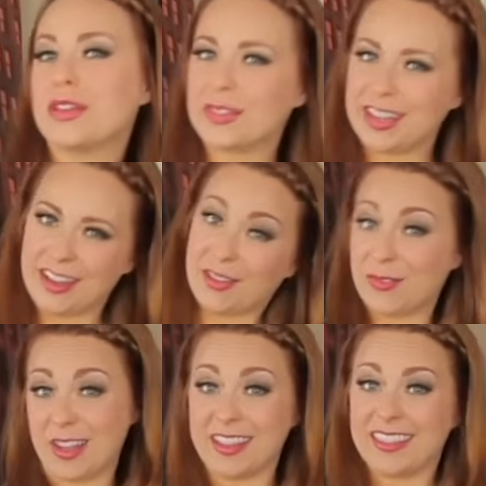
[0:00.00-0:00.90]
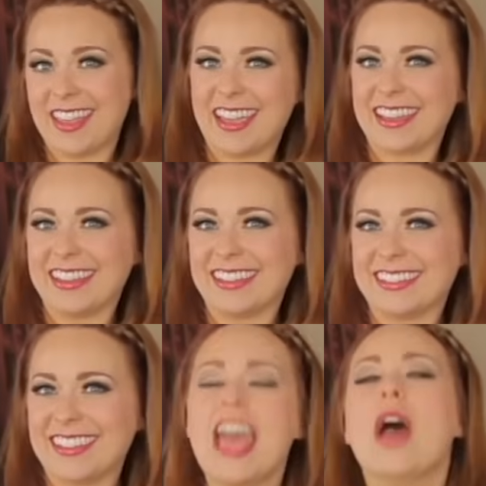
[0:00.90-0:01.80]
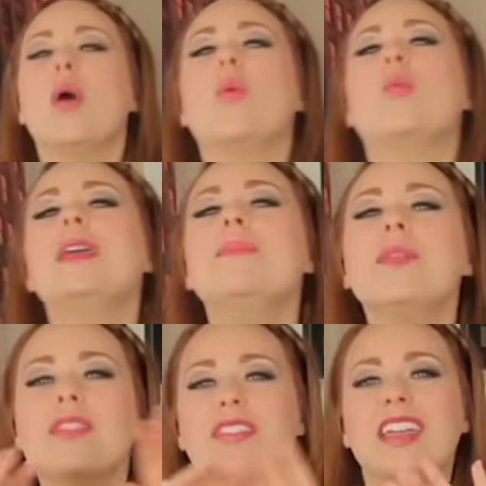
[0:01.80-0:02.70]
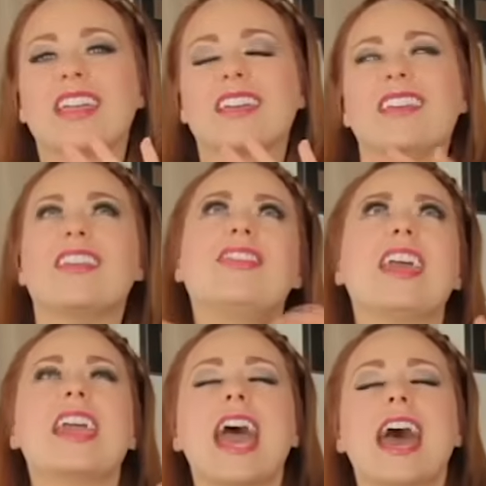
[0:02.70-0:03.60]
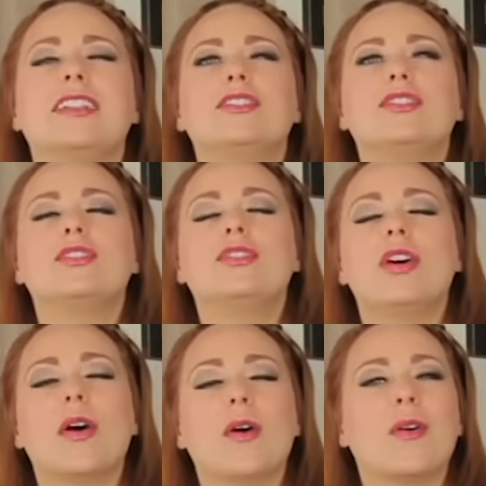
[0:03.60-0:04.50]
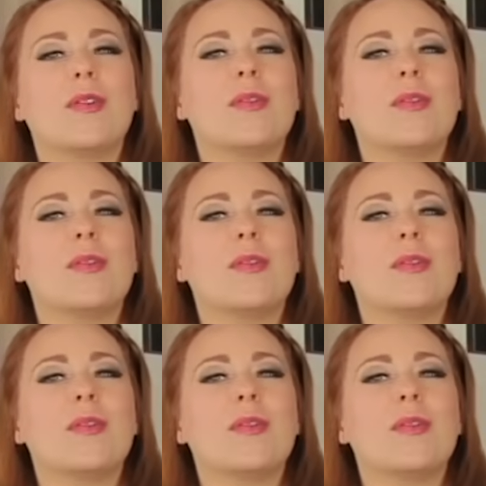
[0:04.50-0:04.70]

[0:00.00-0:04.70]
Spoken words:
agreed on one thing. We both think that they add so